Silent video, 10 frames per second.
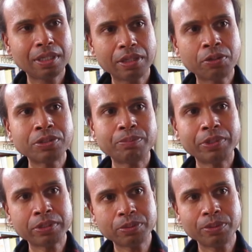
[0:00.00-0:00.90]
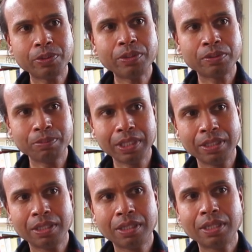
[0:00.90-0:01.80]
The Course of Miracles will agree with me.
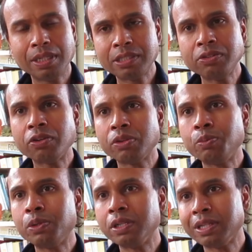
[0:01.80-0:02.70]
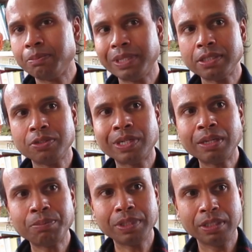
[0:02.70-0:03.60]
It's not the world that makes you
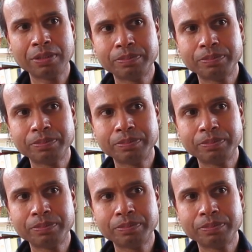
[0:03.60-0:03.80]
happy.